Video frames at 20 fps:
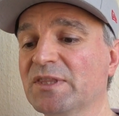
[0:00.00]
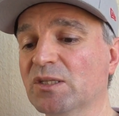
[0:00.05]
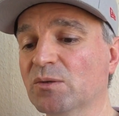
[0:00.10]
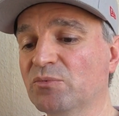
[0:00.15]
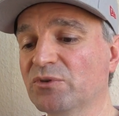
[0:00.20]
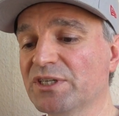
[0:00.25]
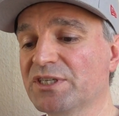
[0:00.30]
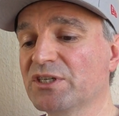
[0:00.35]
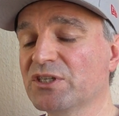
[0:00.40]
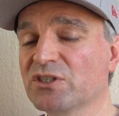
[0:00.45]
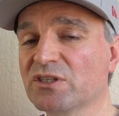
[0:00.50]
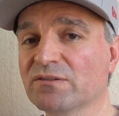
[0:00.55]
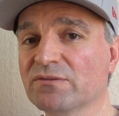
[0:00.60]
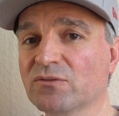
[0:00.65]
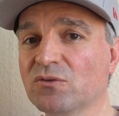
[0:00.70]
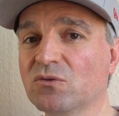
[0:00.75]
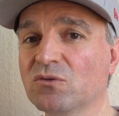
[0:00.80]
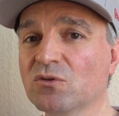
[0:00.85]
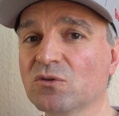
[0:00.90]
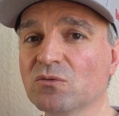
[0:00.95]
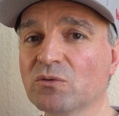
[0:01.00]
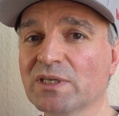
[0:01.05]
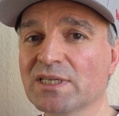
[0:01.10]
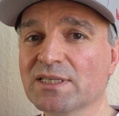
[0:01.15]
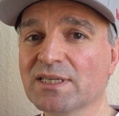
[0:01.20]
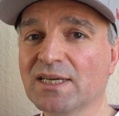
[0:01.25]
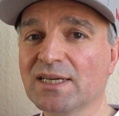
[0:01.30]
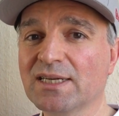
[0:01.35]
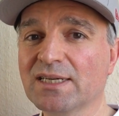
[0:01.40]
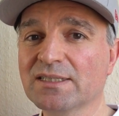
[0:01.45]
the British have
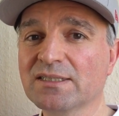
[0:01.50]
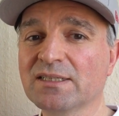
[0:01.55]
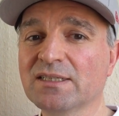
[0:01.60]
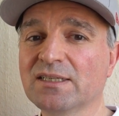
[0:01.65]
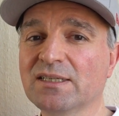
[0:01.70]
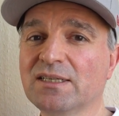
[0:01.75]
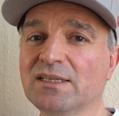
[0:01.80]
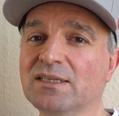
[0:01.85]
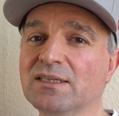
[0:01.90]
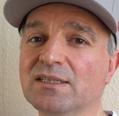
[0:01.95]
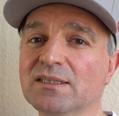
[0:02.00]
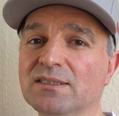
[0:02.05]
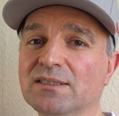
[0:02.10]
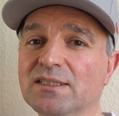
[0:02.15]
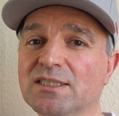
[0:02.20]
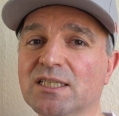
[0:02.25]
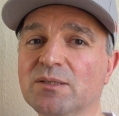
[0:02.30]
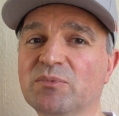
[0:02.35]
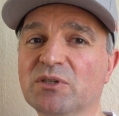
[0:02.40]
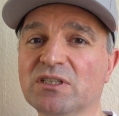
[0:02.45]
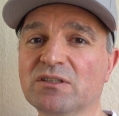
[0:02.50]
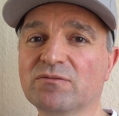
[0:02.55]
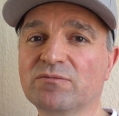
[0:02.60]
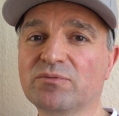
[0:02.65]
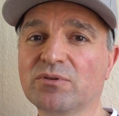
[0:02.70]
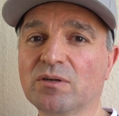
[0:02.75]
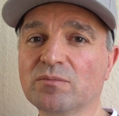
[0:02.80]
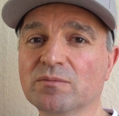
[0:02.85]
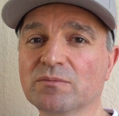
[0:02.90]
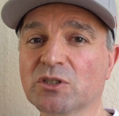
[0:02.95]
always had a little bit of
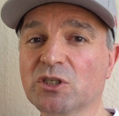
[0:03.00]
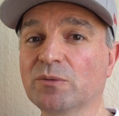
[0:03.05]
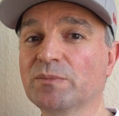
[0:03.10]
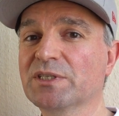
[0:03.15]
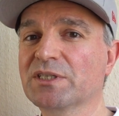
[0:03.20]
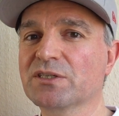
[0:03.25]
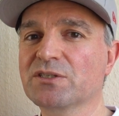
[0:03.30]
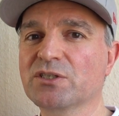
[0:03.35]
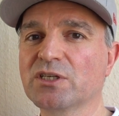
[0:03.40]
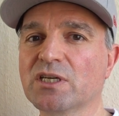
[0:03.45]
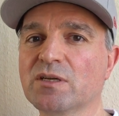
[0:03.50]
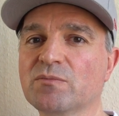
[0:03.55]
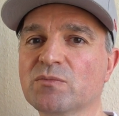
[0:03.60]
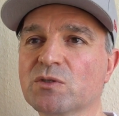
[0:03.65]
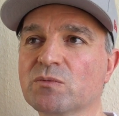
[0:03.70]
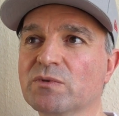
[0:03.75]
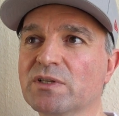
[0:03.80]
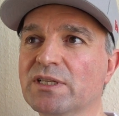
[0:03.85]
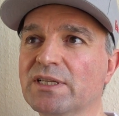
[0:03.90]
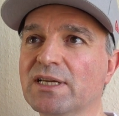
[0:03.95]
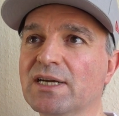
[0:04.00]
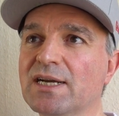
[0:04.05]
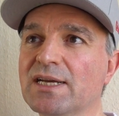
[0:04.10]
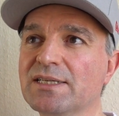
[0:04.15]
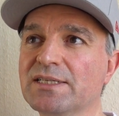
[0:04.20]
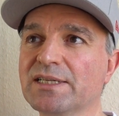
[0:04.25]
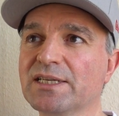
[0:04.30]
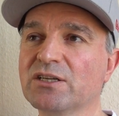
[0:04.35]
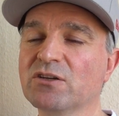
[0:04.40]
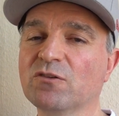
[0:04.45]
problem coming to terms with the
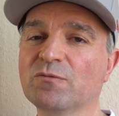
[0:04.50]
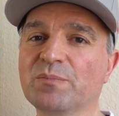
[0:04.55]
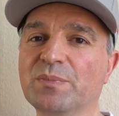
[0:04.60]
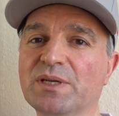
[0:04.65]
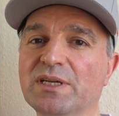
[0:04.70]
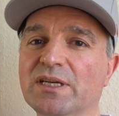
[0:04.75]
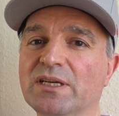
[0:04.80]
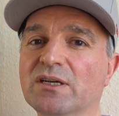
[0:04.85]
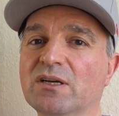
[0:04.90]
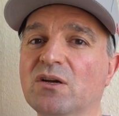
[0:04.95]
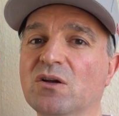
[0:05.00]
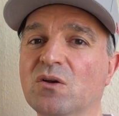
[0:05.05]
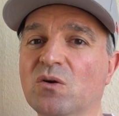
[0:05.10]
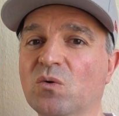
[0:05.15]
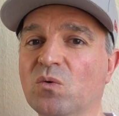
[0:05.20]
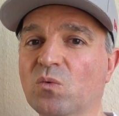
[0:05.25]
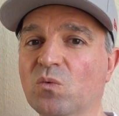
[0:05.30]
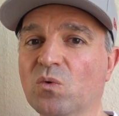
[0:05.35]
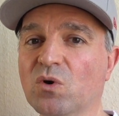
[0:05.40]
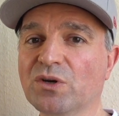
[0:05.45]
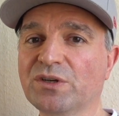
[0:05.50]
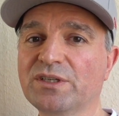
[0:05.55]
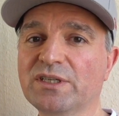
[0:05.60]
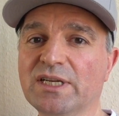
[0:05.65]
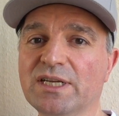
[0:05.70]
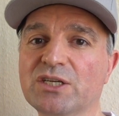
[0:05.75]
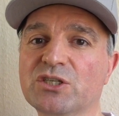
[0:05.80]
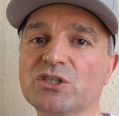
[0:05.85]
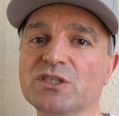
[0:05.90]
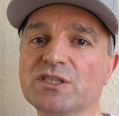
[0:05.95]
idea of being one
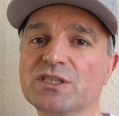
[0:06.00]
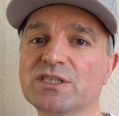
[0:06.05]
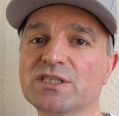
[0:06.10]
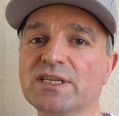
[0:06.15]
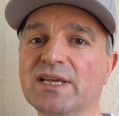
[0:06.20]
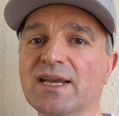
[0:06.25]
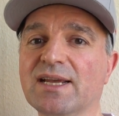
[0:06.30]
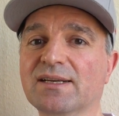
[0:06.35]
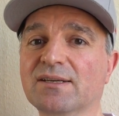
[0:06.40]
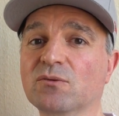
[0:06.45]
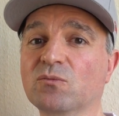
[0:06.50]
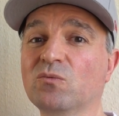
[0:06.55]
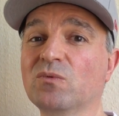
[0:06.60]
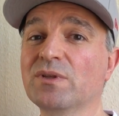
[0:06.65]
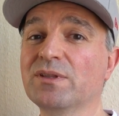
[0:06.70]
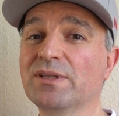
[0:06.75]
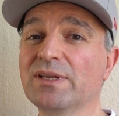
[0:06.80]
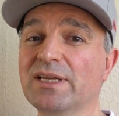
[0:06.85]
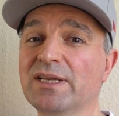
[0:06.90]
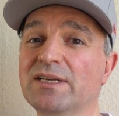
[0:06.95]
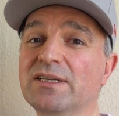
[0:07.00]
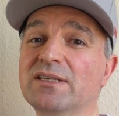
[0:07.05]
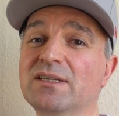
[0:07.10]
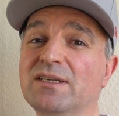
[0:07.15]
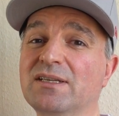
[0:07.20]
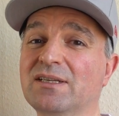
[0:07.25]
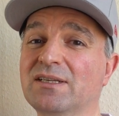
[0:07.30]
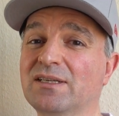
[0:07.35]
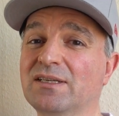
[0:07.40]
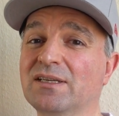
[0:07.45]
nation state within
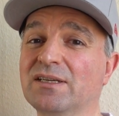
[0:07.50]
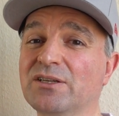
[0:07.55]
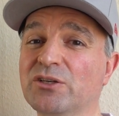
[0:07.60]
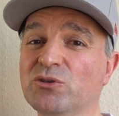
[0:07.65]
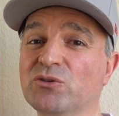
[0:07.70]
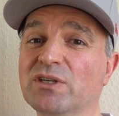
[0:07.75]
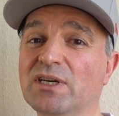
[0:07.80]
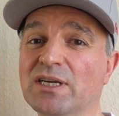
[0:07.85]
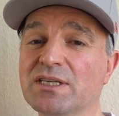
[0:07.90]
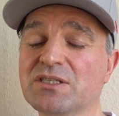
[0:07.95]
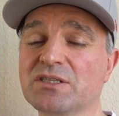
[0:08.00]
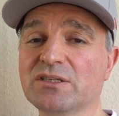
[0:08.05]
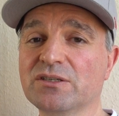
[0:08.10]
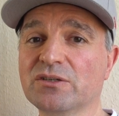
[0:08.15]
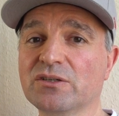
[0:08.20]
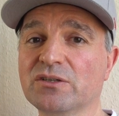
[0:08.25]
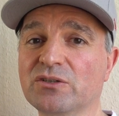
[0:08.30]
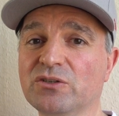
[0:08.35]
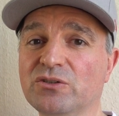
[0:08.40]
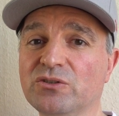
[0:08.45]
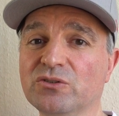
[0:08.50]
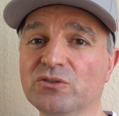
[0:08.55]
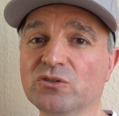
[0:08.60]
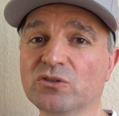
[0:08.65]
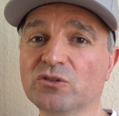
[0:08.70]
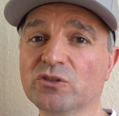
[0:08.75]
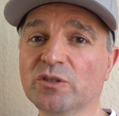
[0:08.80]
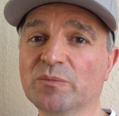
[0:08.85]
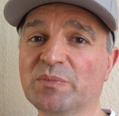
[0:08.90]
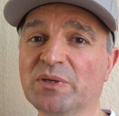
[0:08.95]
a united
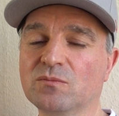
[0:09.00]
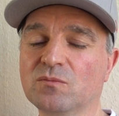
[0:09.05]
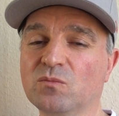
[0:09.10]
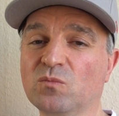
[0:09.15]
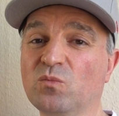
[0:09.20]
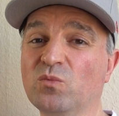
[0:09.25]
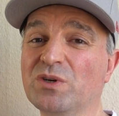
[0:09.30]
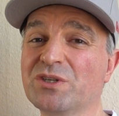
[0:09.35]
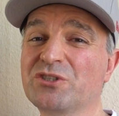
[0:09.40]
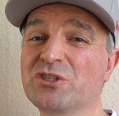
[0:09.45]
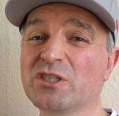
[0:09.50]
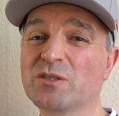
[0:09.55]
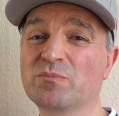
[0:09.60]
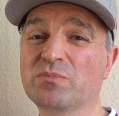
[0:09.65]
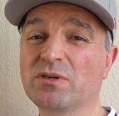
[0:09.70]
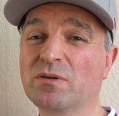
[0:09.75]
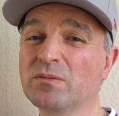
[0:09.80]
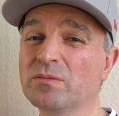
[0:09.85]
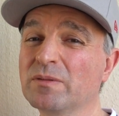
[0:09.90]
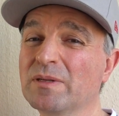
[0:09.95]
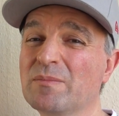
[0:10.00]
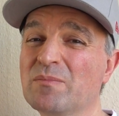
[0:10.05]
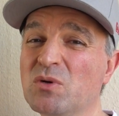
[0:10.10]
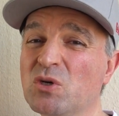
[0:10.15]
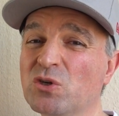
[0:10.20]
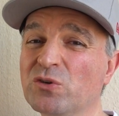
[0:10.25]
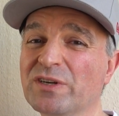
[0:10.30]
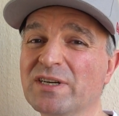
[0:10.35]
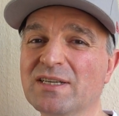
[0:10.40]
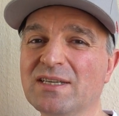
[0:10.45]
Europe, which is probably
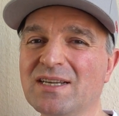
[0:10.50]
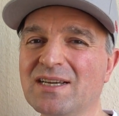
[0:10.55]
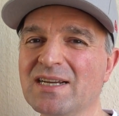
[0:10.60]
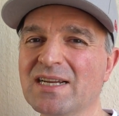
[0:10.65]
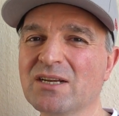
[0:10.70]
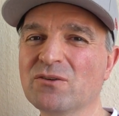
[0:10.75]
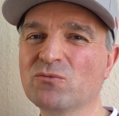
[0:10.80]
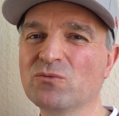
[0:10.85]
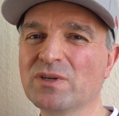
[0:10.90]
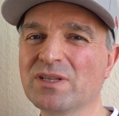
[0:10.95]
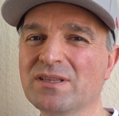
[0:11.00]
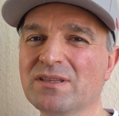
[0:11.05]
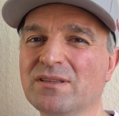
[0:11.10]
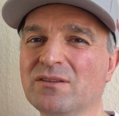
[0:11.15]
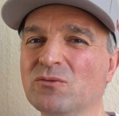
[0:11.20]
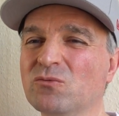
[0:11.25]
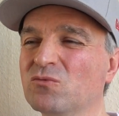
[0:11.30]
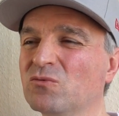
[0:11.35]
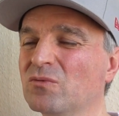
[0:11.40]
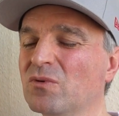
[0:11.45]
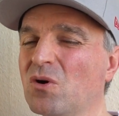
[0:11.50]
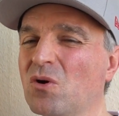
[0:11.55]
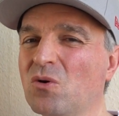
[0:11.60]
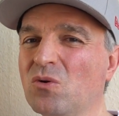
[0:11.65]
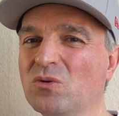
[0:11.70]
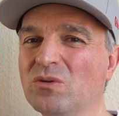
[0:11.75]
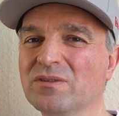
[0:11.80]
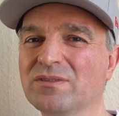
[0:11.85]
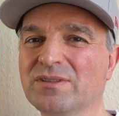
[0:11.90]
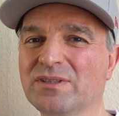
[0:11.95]
more in line with the
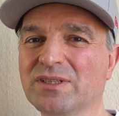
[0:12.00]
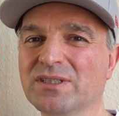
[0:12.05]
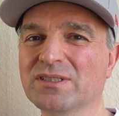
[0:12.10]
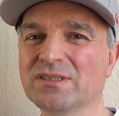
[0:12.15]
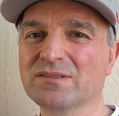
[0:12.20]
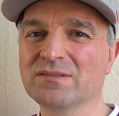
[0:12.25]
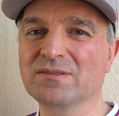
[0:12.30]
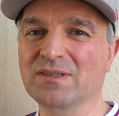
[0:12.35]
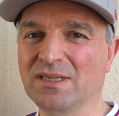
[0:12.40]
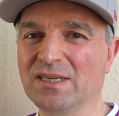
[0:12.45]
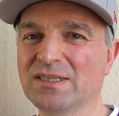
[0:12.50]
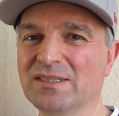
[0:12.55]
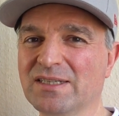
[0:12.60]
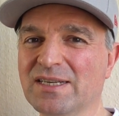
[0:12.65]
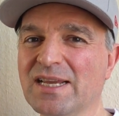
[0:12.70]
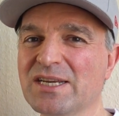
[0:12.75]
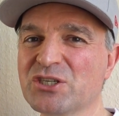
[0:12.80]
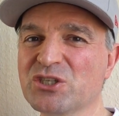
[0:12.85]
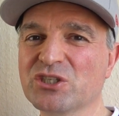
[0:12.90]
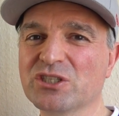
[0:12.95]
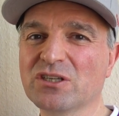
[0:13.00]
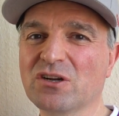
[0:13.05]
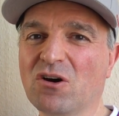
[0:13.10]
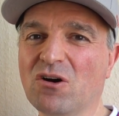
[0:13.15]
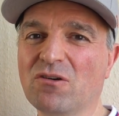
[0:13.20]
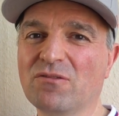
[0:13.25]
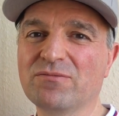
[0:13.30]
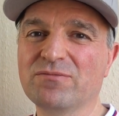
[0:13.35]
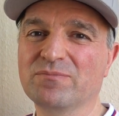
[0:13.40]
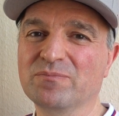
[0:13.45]
role that a nation
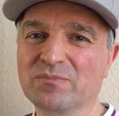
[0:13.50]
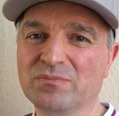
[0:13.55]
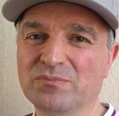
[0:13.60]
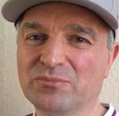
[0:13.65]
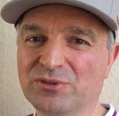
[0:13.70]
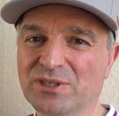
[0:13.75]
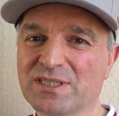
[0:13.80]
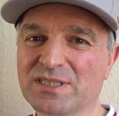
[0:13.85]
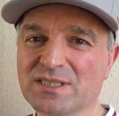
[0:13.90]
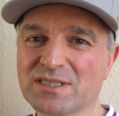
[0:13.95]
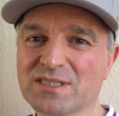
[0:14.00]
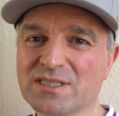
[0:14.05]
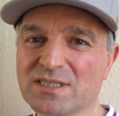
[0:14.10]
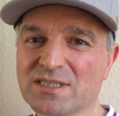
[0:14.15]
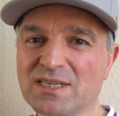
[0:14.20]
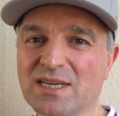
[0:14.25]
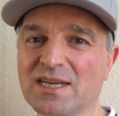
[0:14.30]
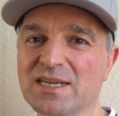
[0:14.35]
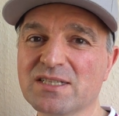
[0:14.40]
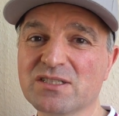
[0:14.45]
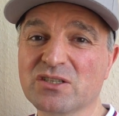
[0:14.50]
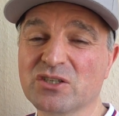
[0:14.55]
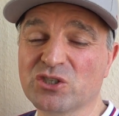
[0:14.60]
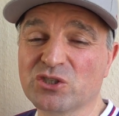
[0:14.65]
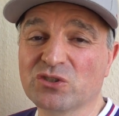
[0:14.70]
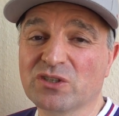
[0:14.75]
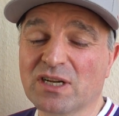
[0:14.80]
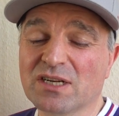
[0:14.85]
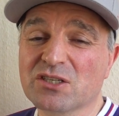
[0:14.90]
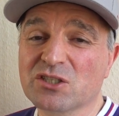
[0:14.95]
of Britain's size
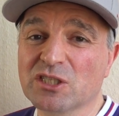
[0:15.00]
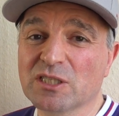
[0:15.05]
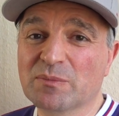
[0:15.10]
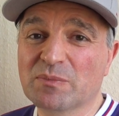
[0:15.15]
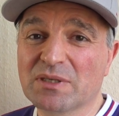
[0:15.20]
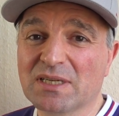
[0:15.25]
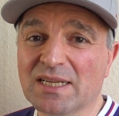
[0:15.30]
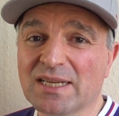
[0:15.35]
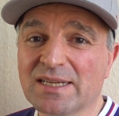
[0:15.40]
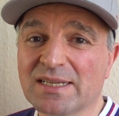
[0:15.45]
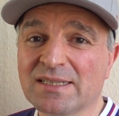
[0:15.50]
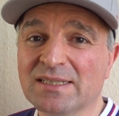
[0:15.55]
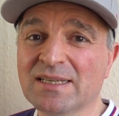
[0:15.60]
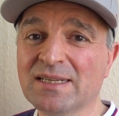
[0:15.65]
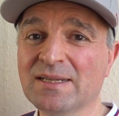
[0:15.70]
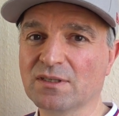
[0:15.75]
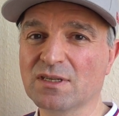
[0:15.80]
should actually play.